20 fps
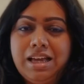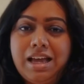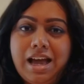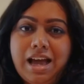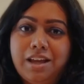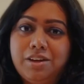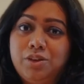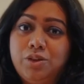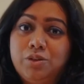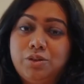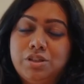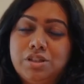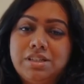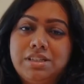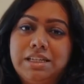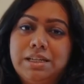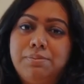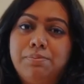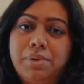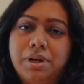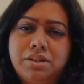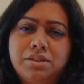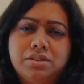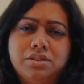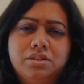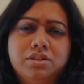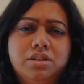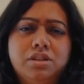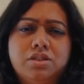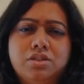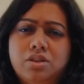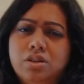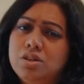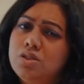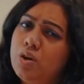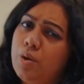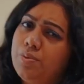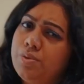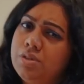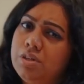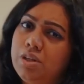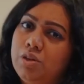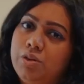And you just need butter. It's optional,